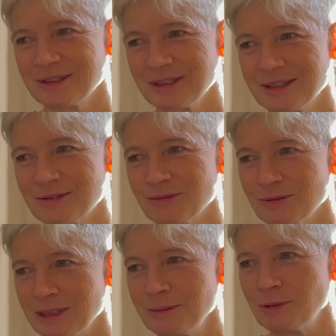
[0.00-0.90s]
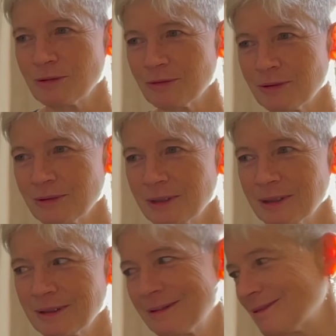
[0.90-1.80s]
It's a really beautiful
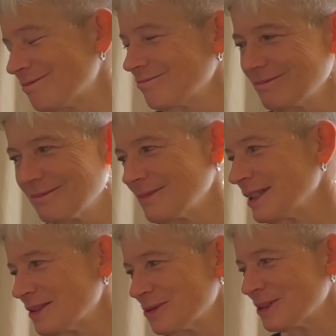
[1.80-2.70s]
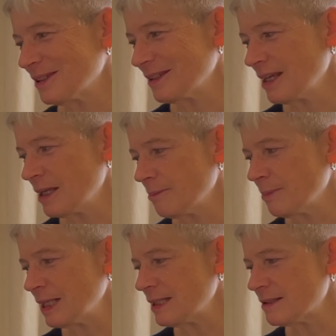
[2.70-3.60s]
mm. instrument. And
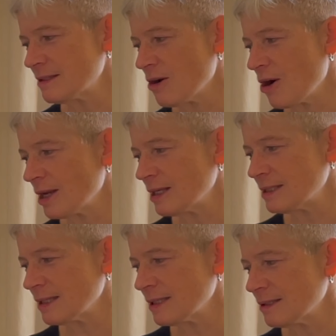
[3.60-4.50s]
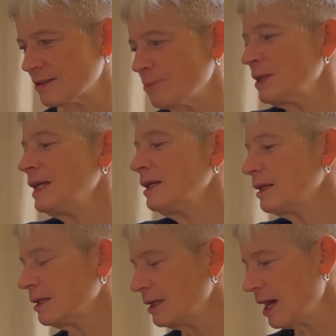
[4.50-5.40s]
but it's not, it doesn't, to me,
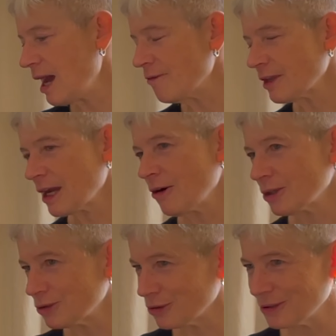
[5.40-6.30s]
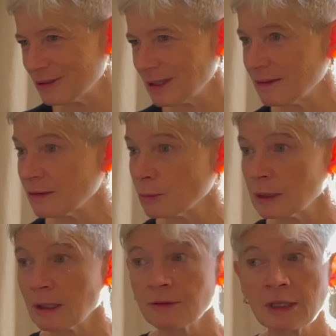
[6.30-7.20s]
have the character that this one
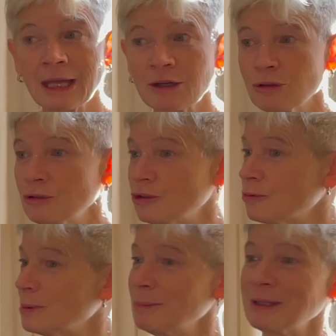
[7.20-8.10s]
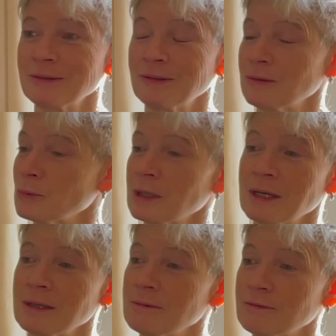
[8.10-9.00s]
does. And that could just be because this is what
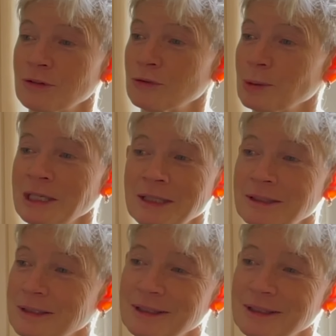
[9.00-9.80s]
I first played.